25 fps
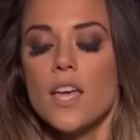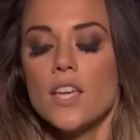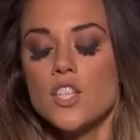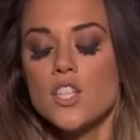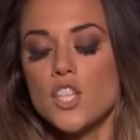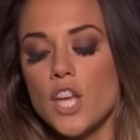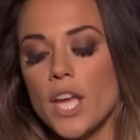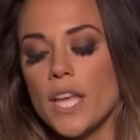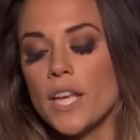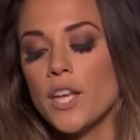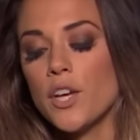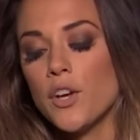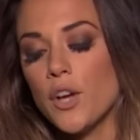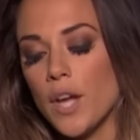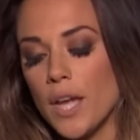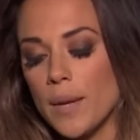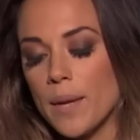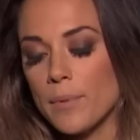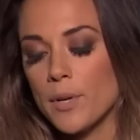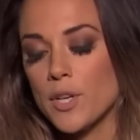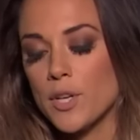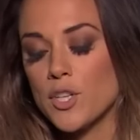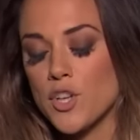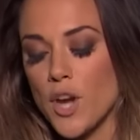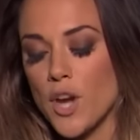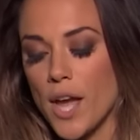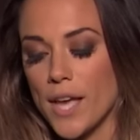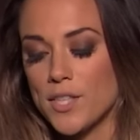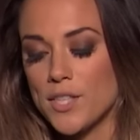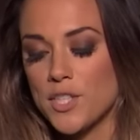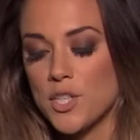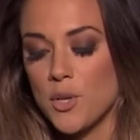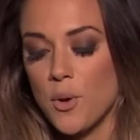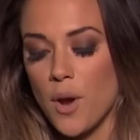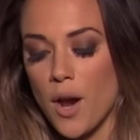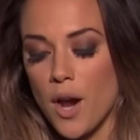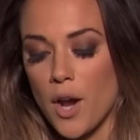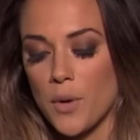Jana Kramer tries
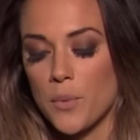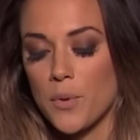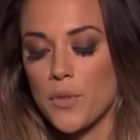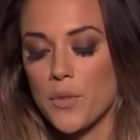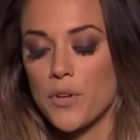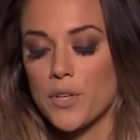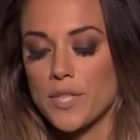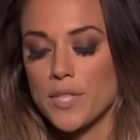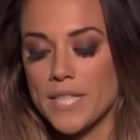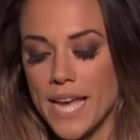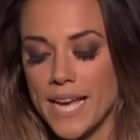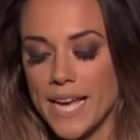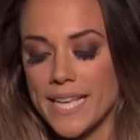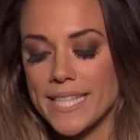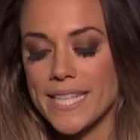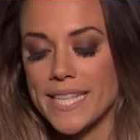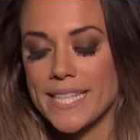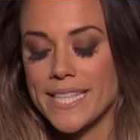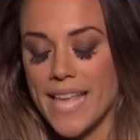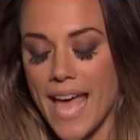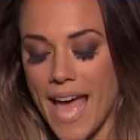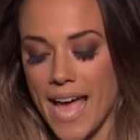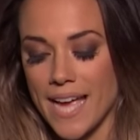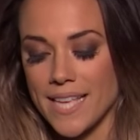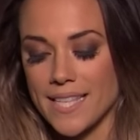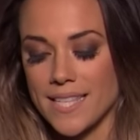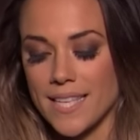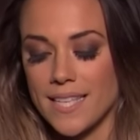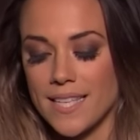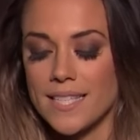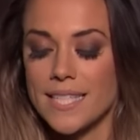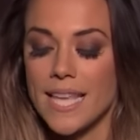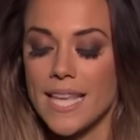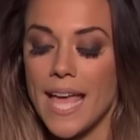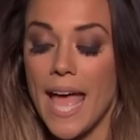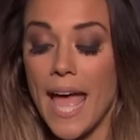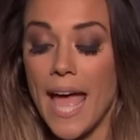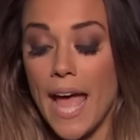too hard with her Texas
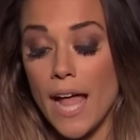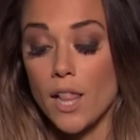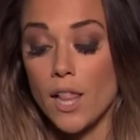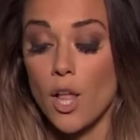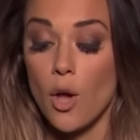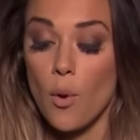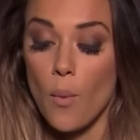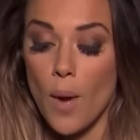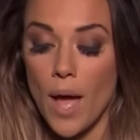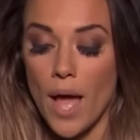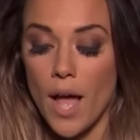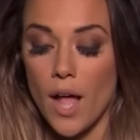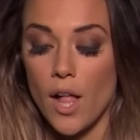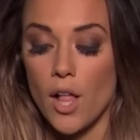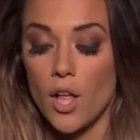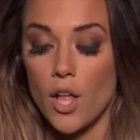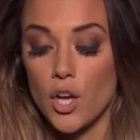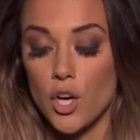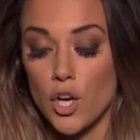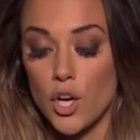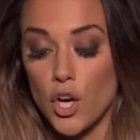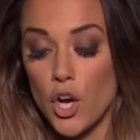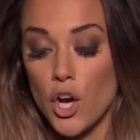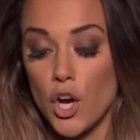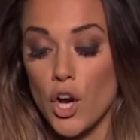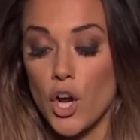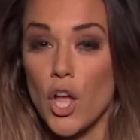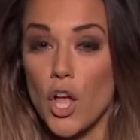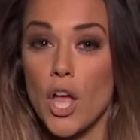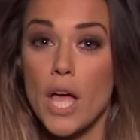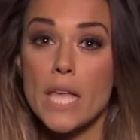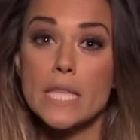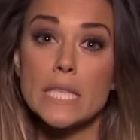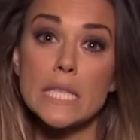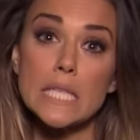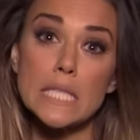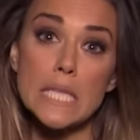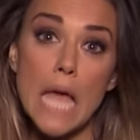accent. LOL, girl,
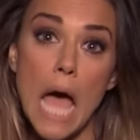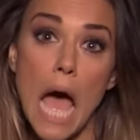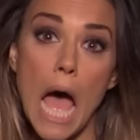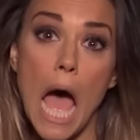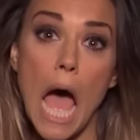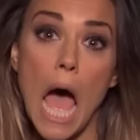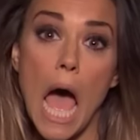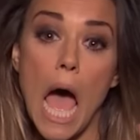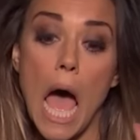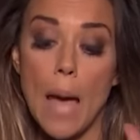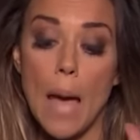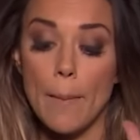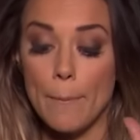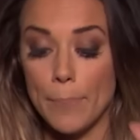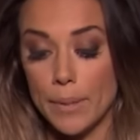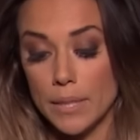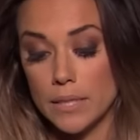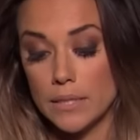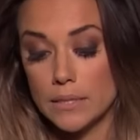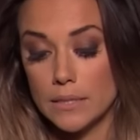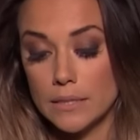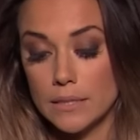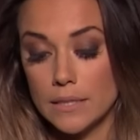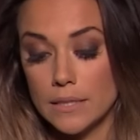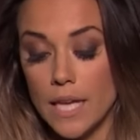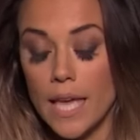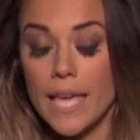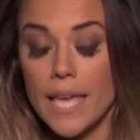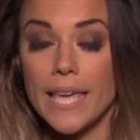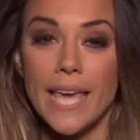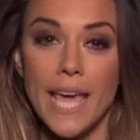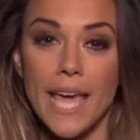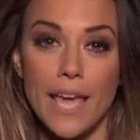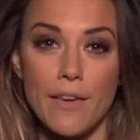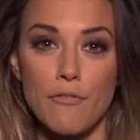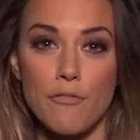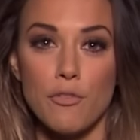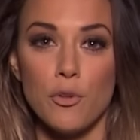stop. You
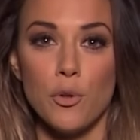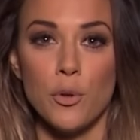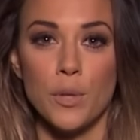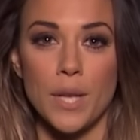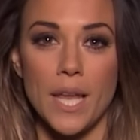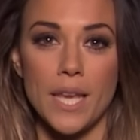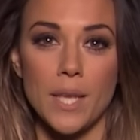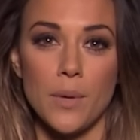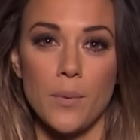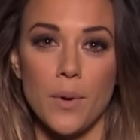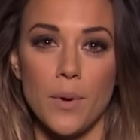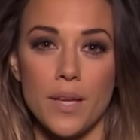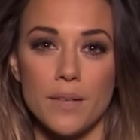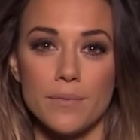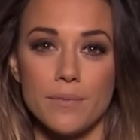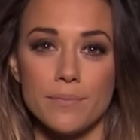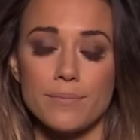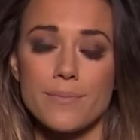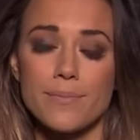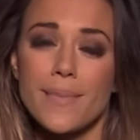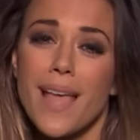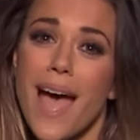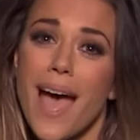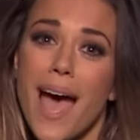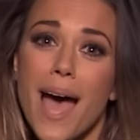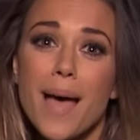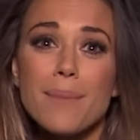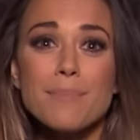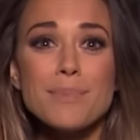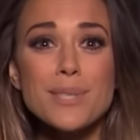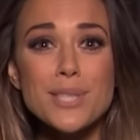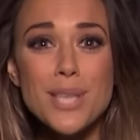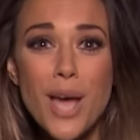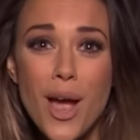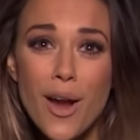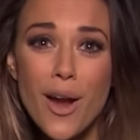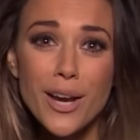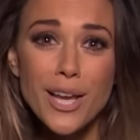ain't fooling anyone. I'm
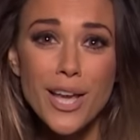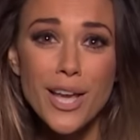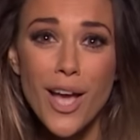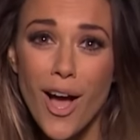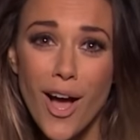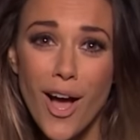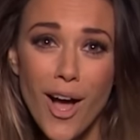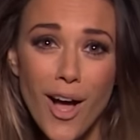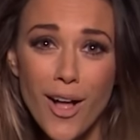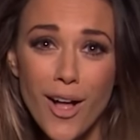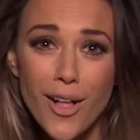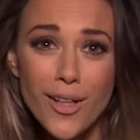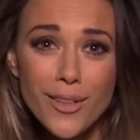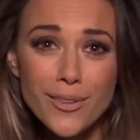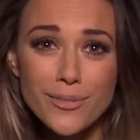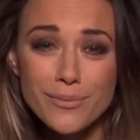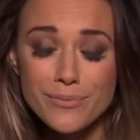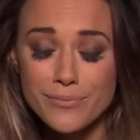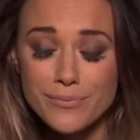sorry, y'all.